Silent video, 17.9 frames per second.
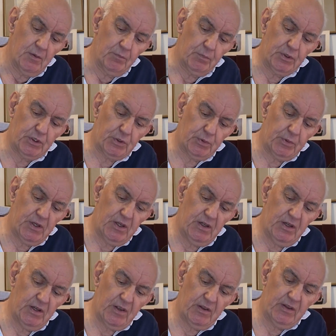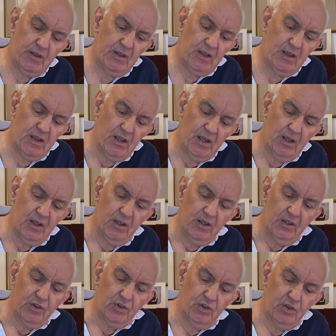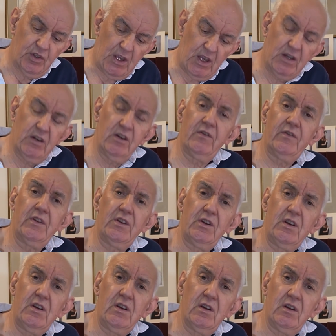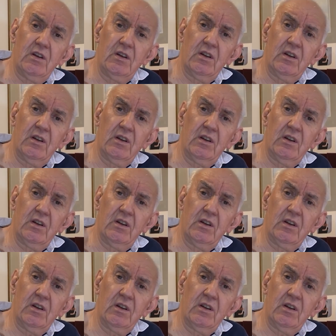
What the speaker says: between the end of the